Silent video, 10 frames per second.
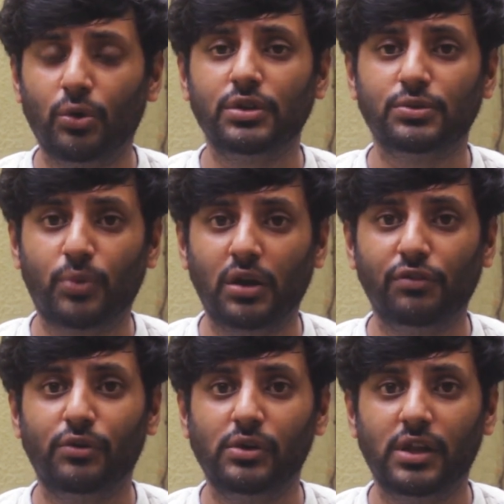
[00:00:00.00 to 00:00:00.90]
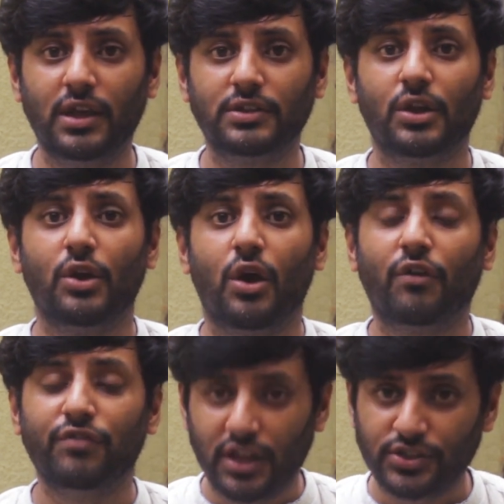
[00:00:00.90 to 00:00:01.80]
glorious, wonderful days
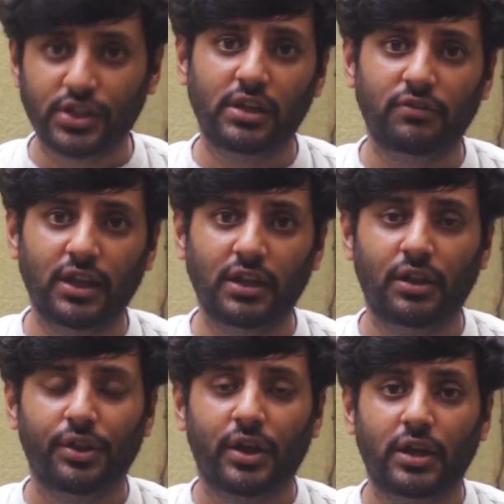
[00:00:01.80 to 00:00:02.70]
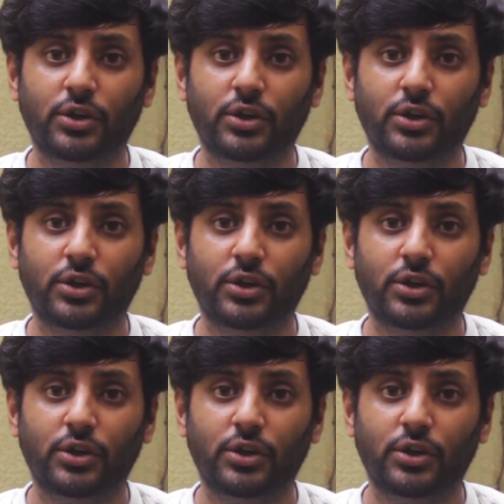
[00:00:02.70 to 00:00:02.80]
of nature living,